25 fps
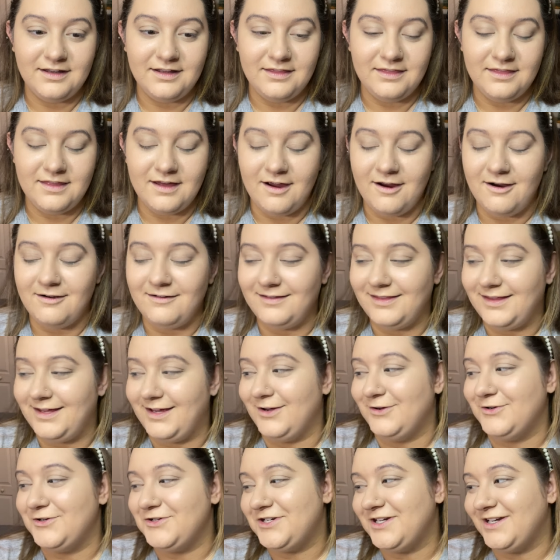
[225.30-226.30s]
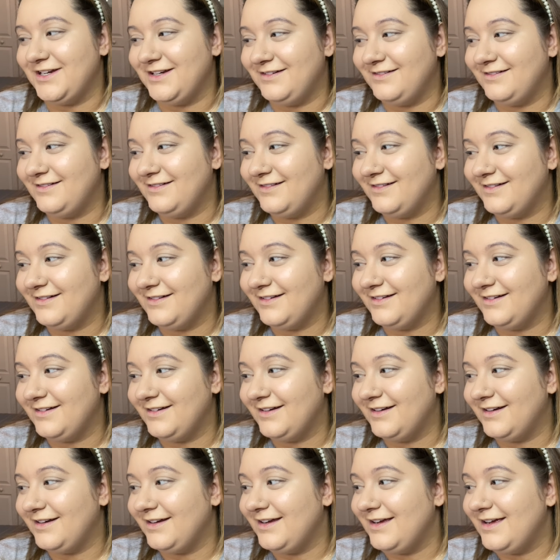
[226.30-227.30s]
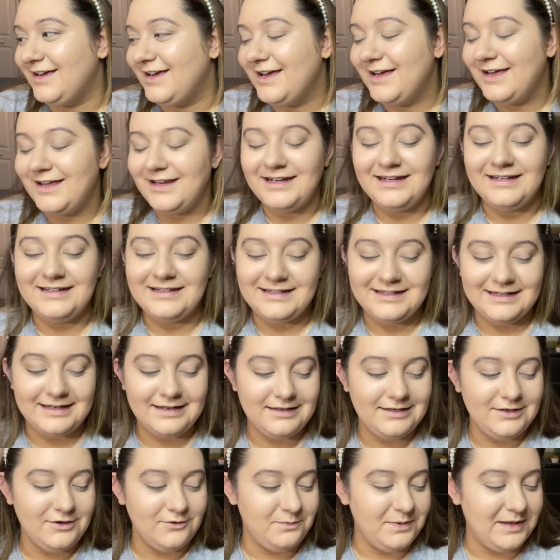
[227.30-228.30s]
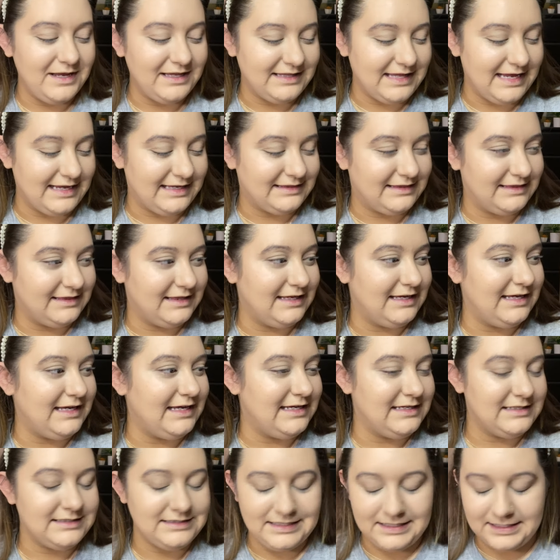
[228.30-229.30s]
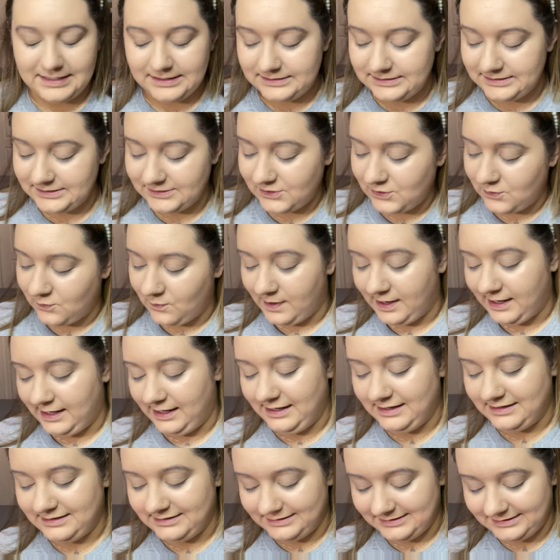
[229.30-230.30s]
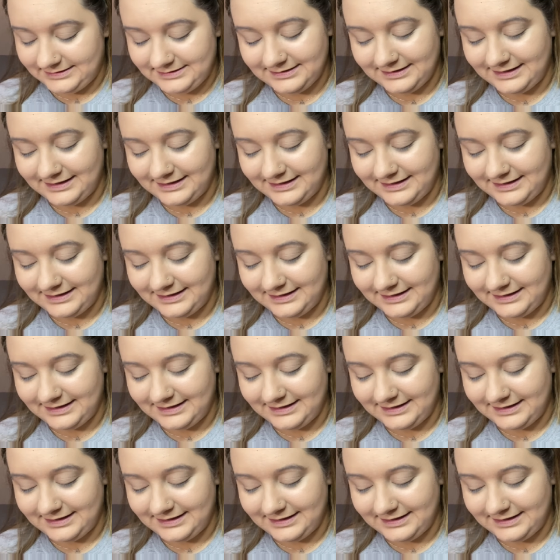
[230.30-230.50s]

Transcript: The Heart of the Ocean. Ding, ding, ding. You pick, like, the easiest quiz.